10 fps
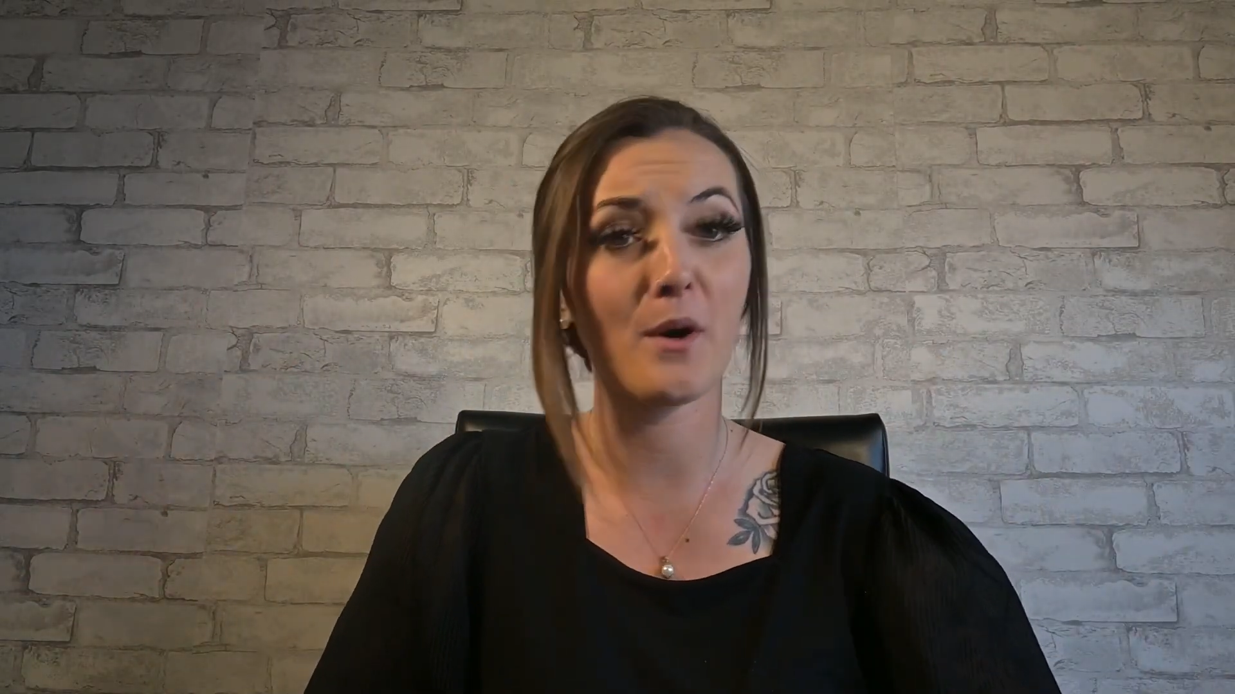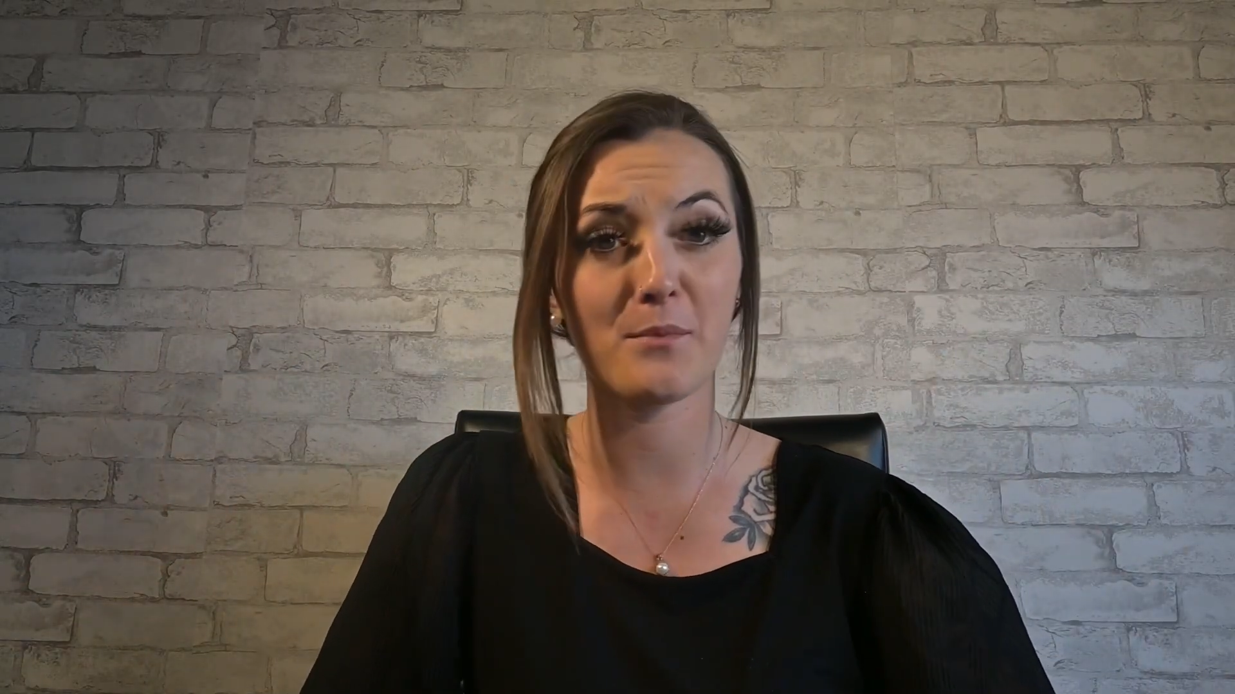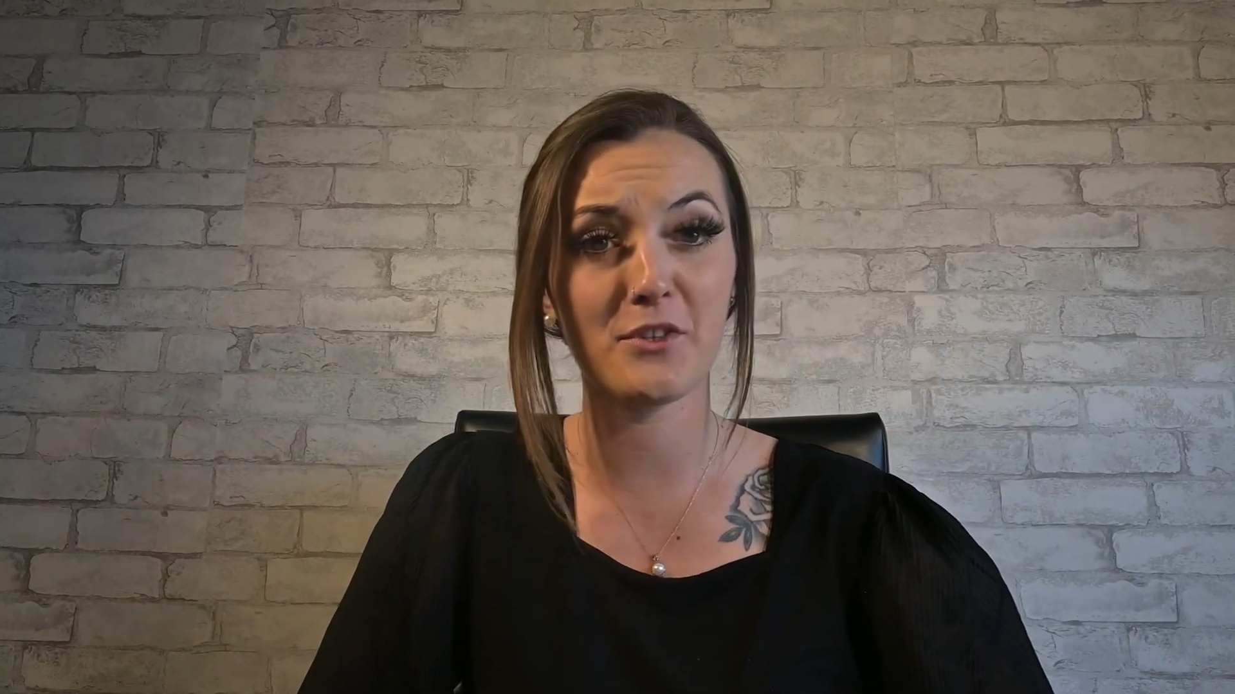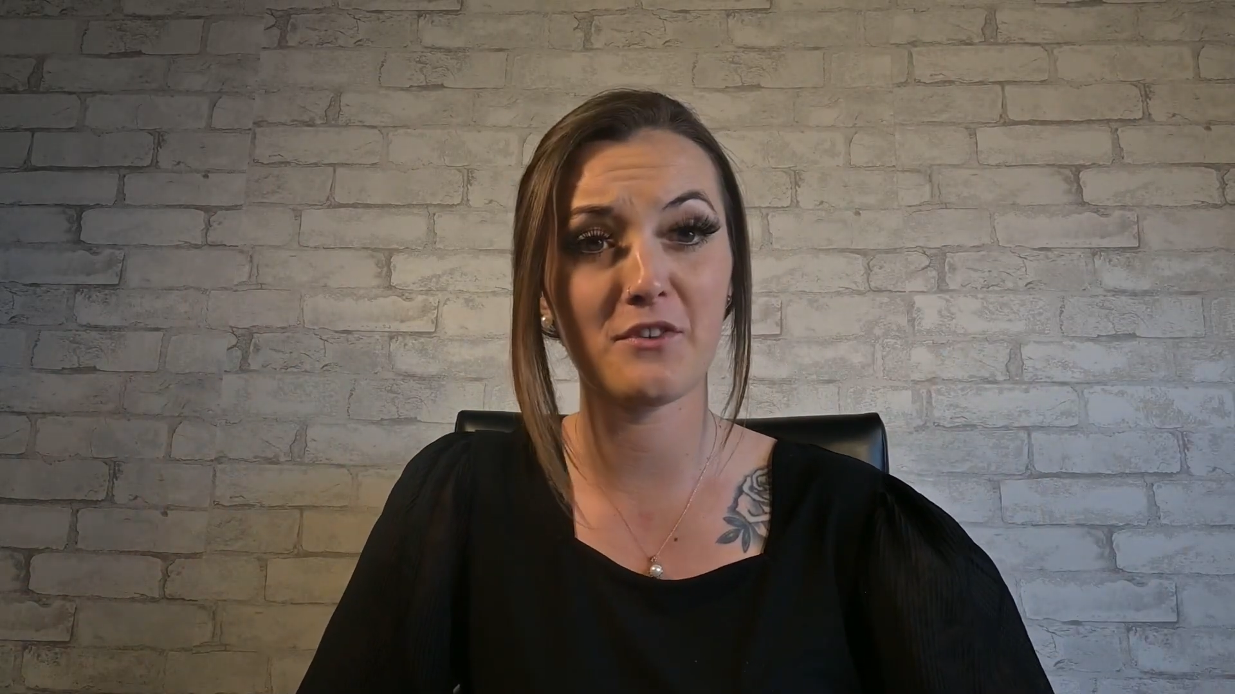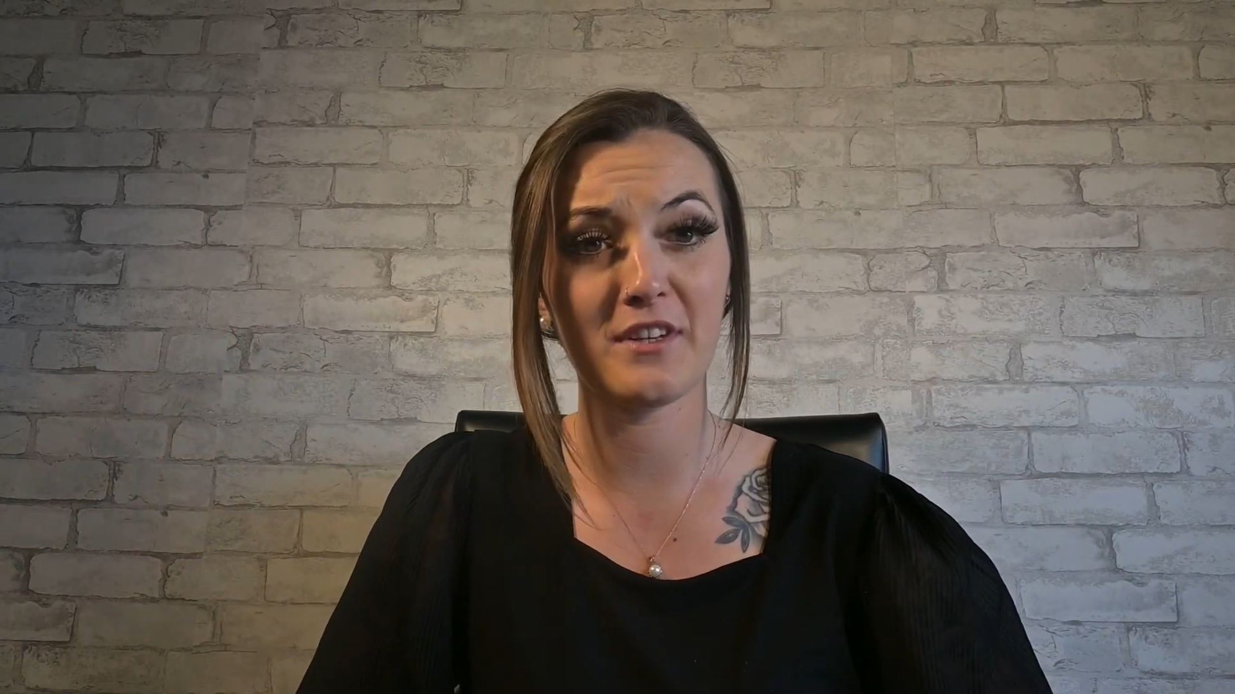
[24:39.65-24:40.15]

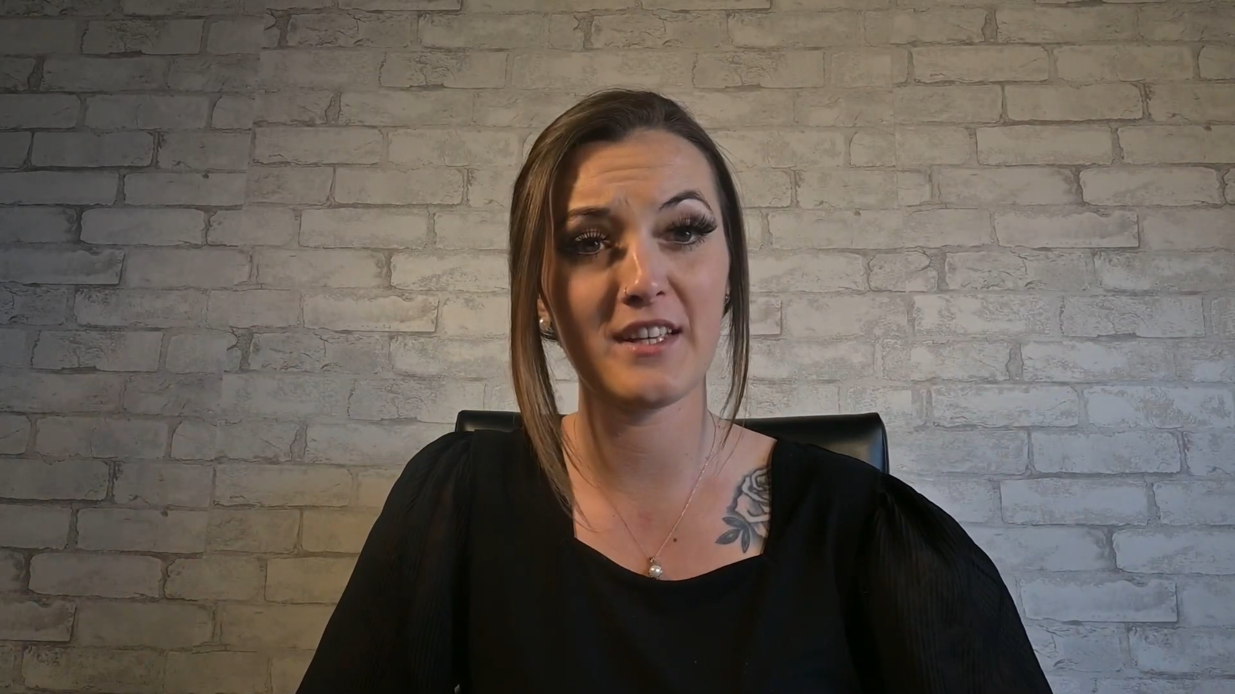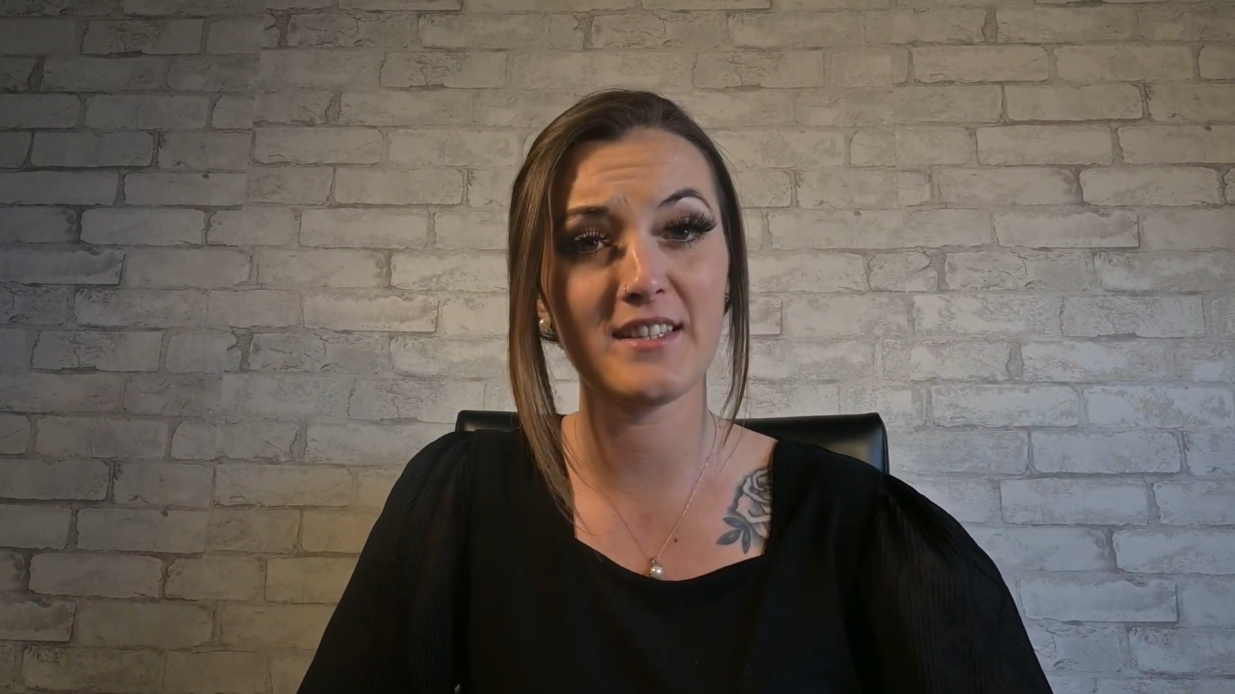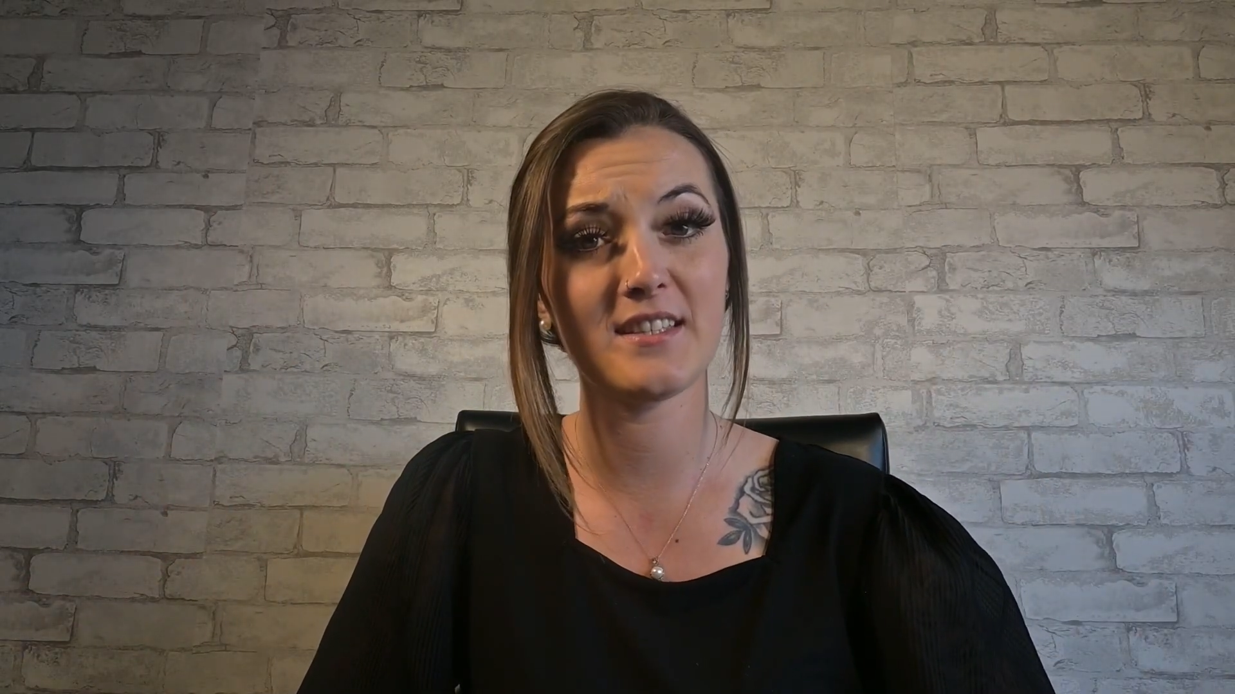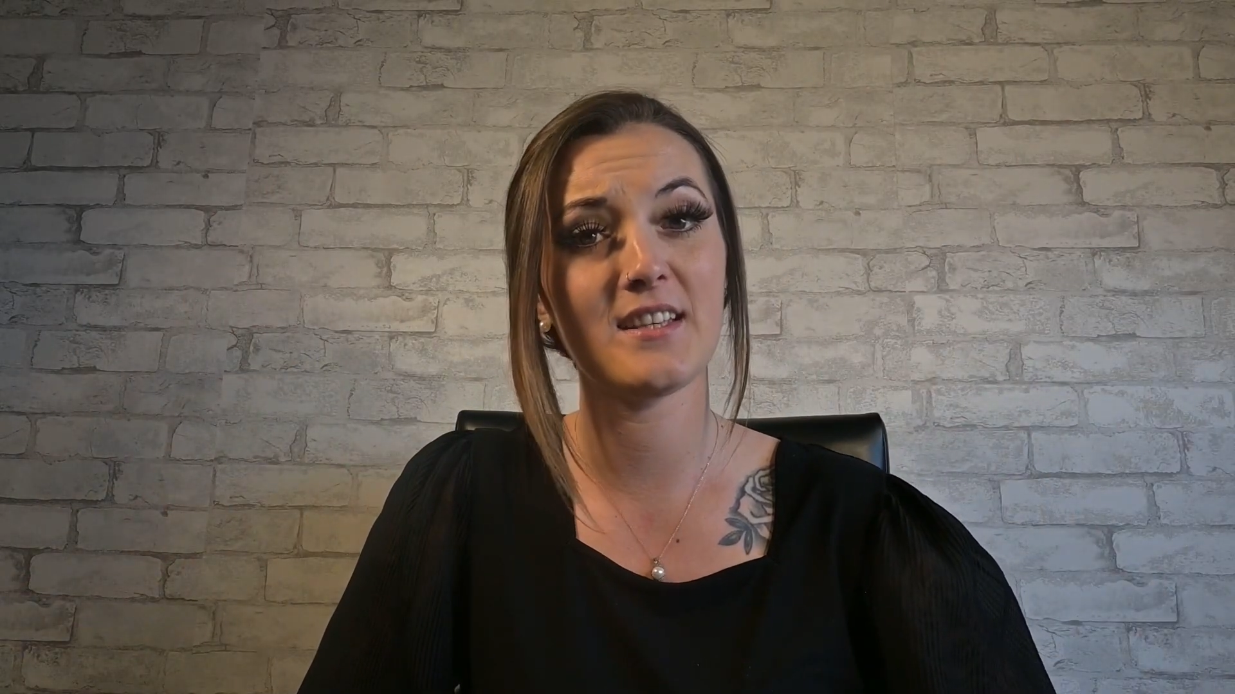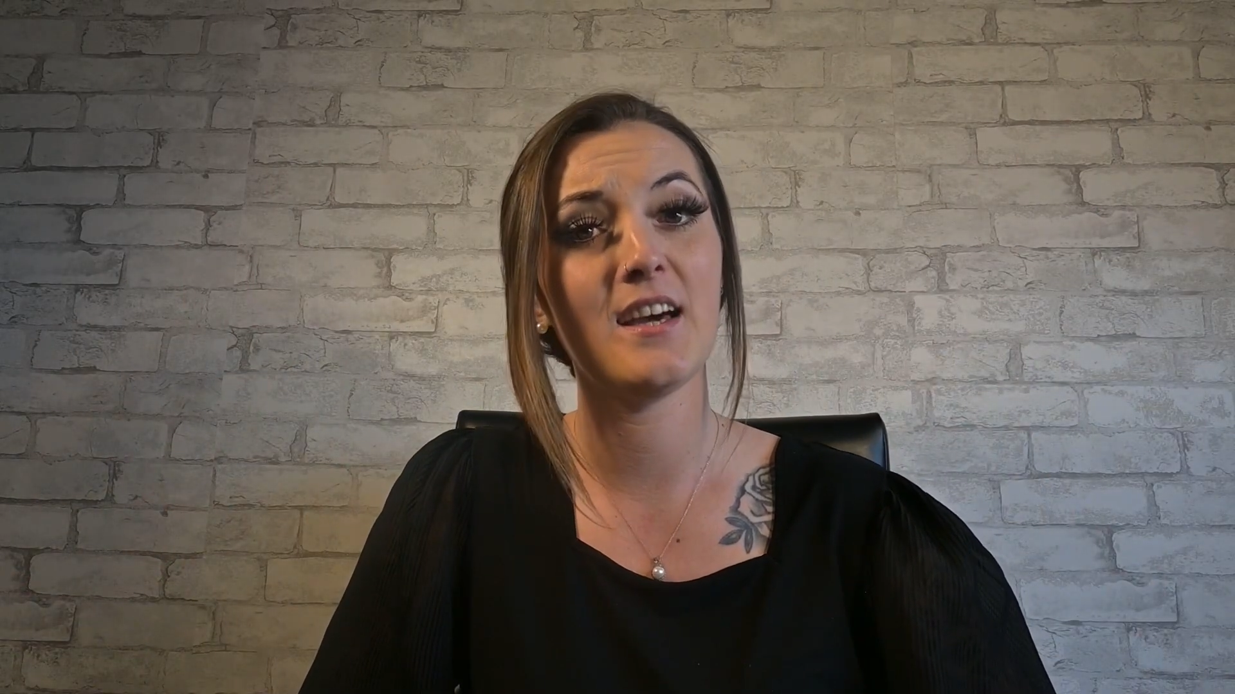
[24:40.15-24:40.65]

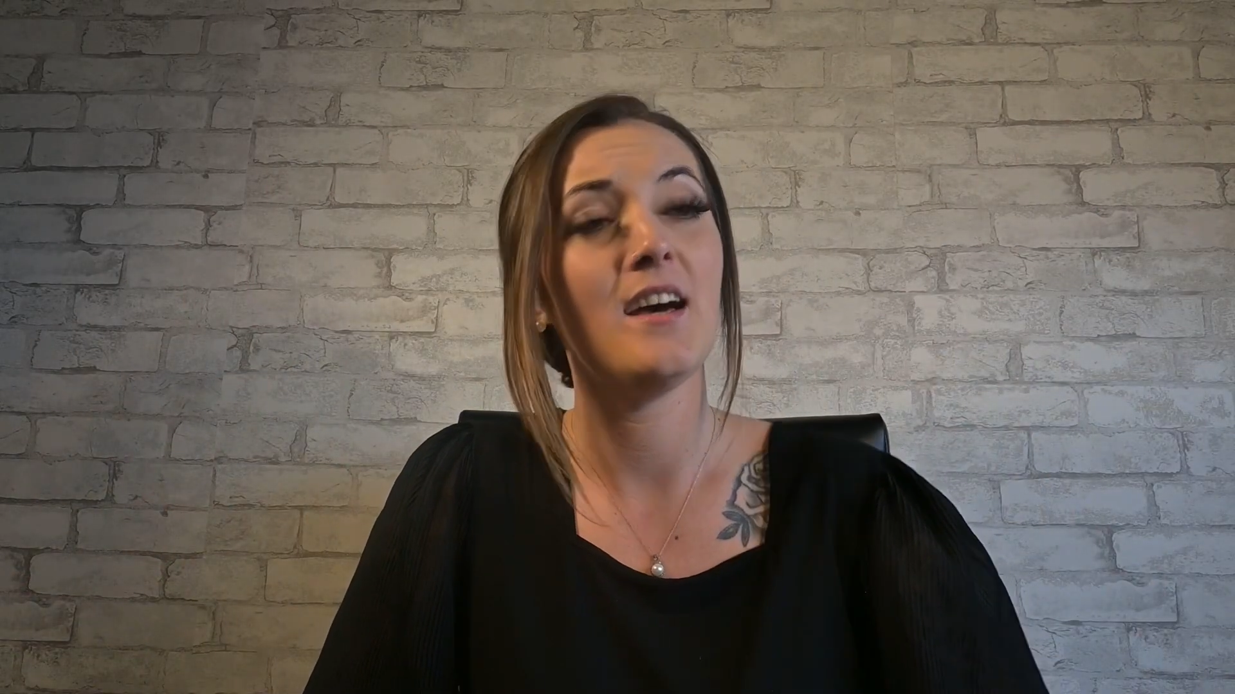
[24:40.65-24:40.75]
opportunities.